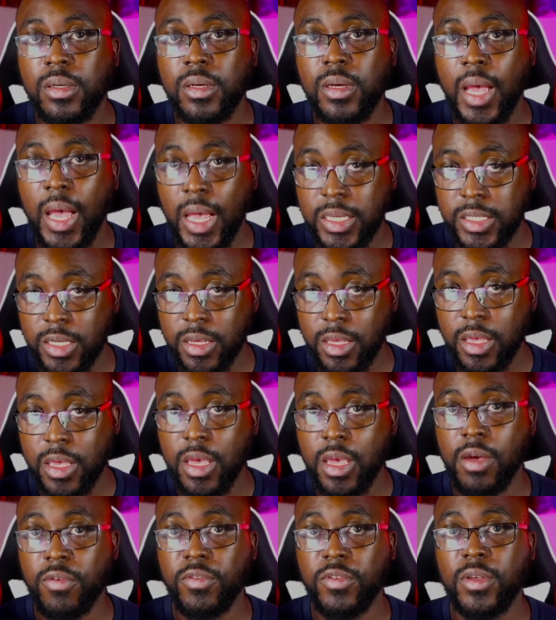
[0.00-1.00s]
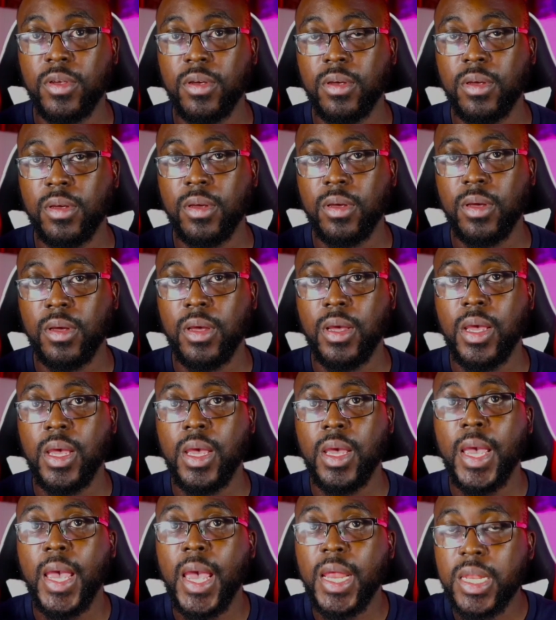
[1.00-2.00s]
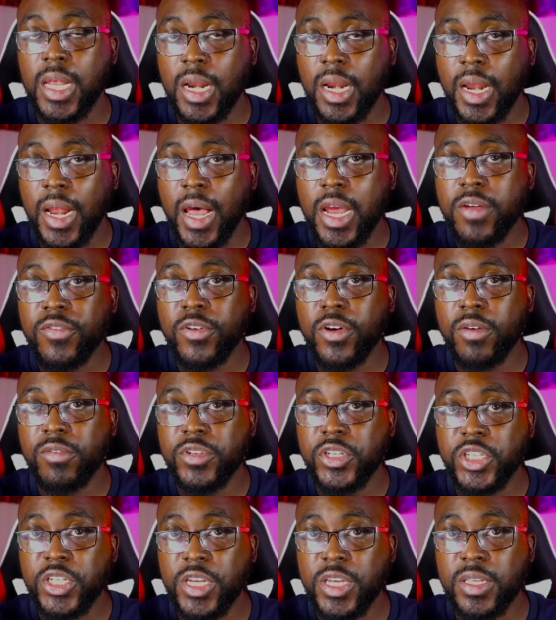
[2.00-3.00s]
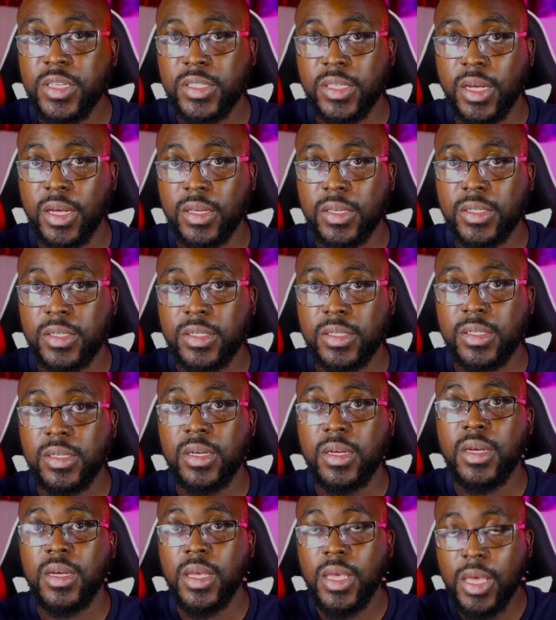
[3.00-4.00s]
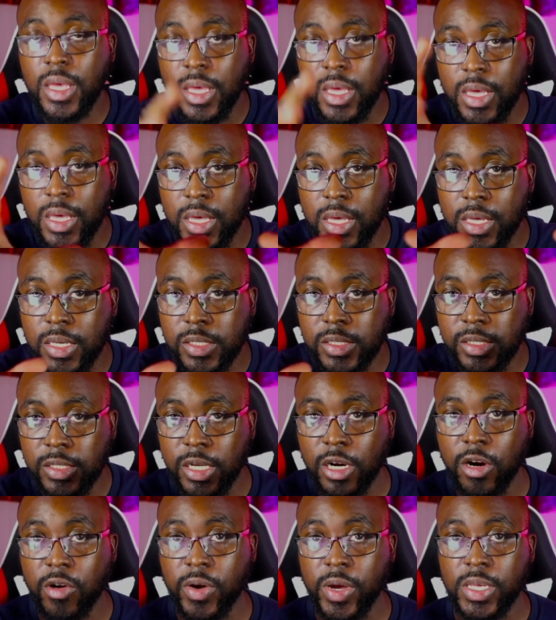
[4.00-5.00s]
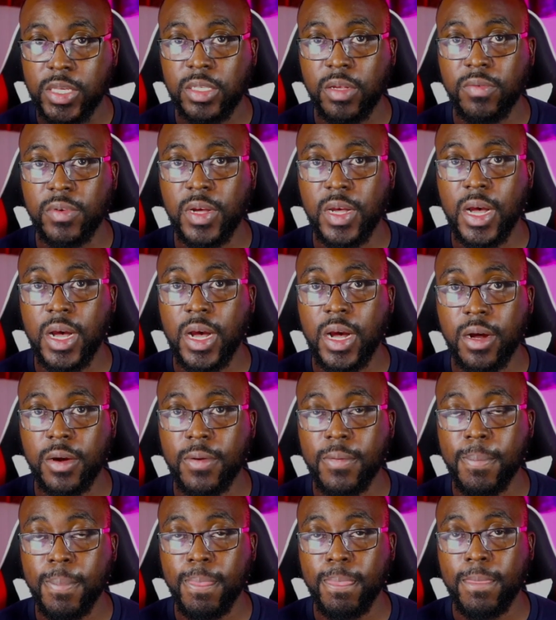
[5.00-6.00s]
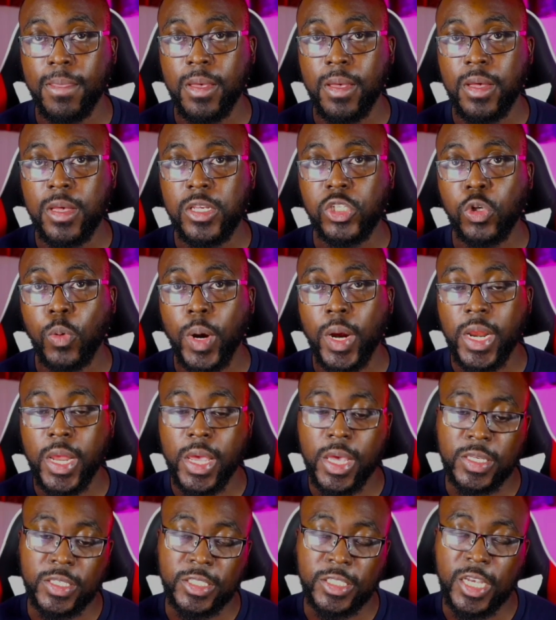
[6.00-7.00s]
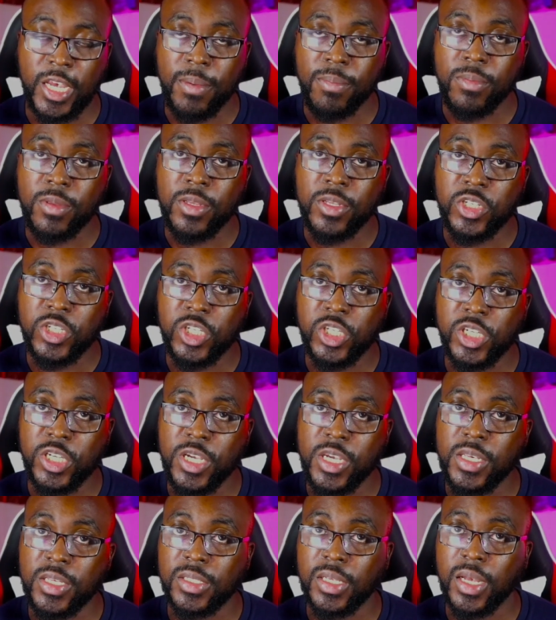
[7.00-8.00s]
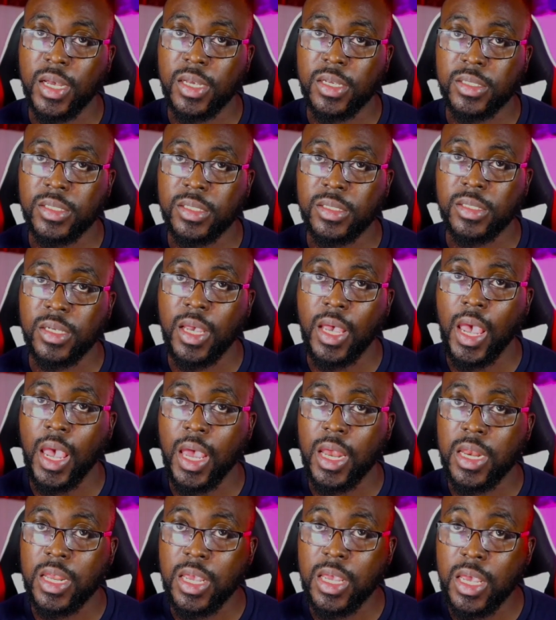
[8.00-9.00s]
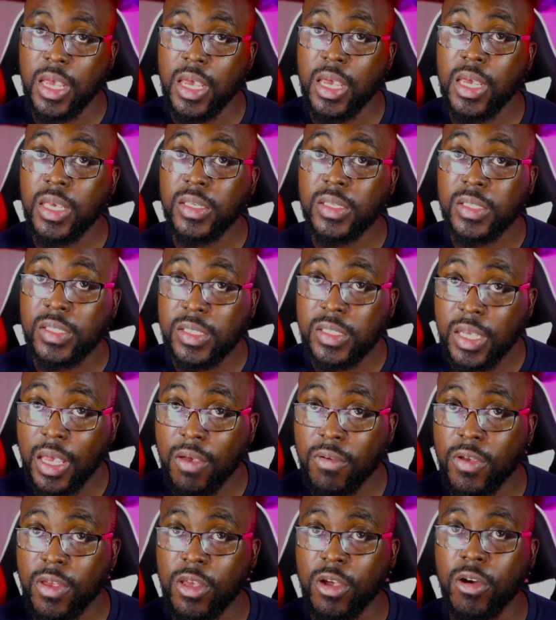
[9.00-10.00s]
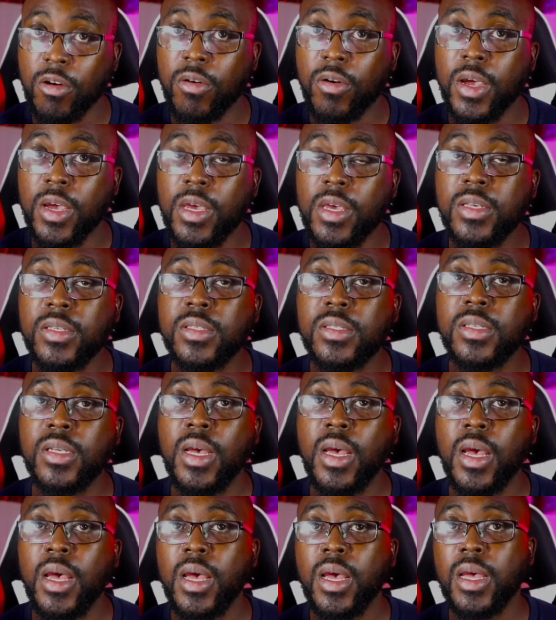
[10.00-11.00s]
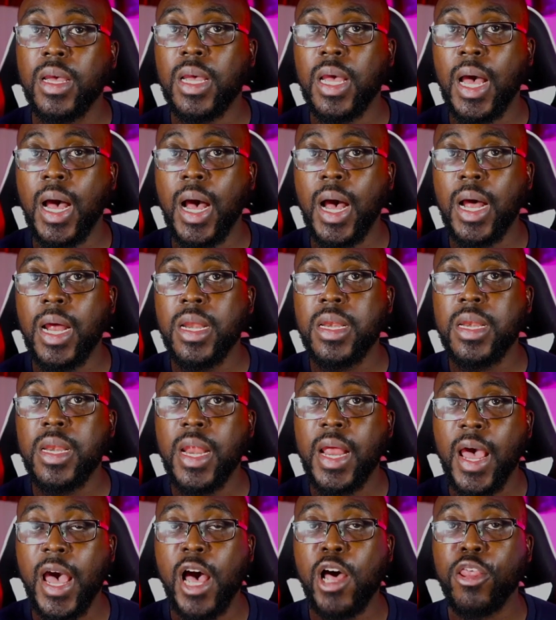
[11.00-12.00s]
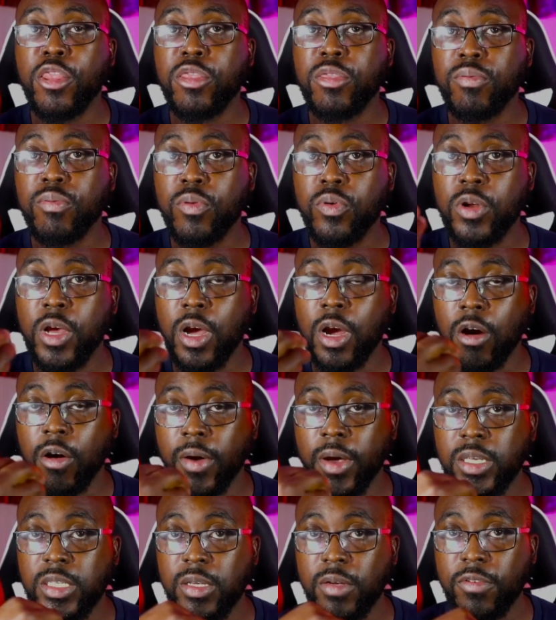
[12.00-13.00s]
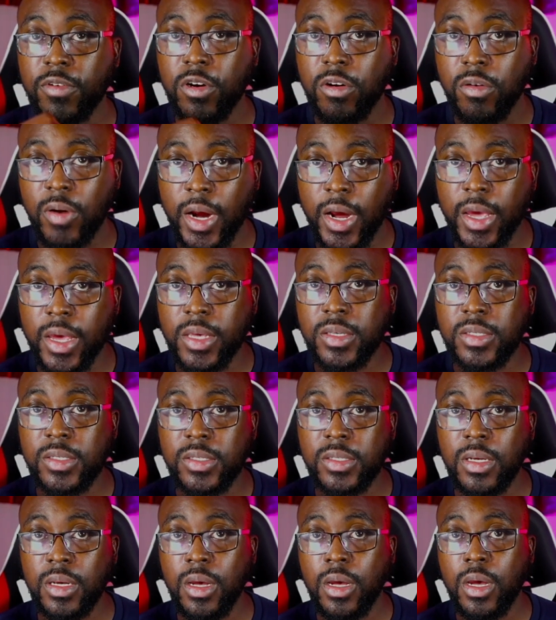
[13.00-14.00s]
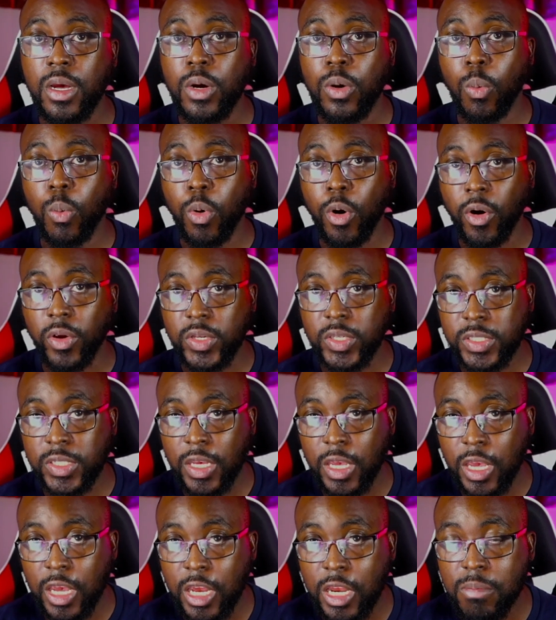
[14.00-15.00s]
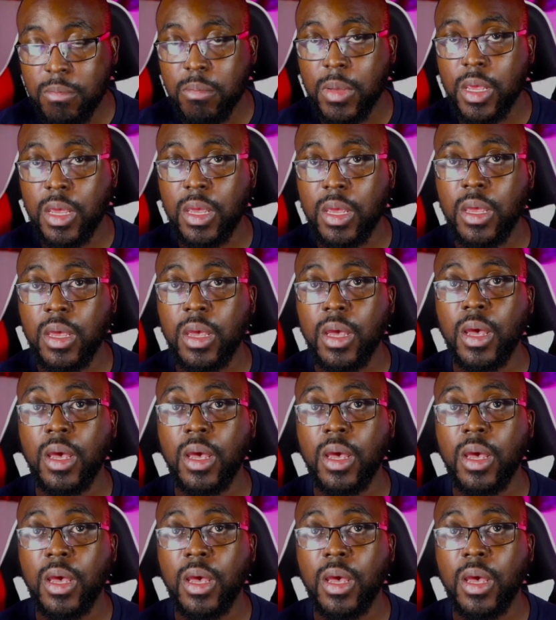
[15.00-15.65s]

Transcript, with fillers: as a gift, and the life of Jesus is the grace of God. So when I accept Jesus in his saving grace, God now, through the grace of Christ, works in me